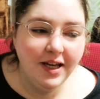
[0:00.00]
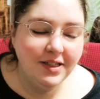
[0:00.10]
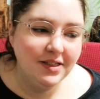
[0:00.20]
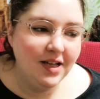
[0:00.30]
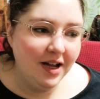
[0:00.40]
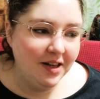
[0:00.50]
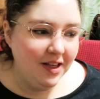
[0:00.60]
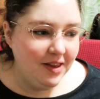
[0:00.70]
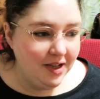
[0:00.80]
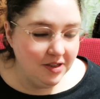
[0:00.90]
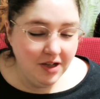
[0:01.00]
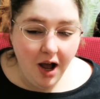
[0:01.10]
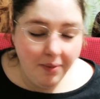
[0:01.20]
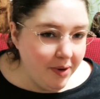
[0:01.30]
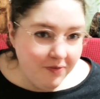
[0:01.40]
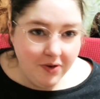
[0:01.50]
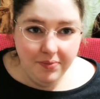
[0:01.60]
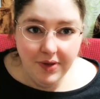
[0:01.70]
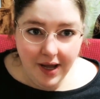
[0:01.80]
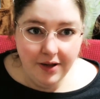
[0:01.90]
It's kind of like they can hop up
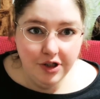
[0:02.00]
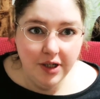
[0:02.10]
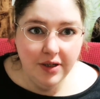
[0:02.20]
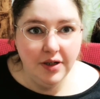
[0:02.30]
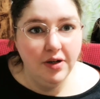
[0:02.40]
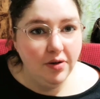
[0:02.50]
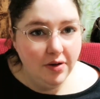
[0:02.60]
from the couch here,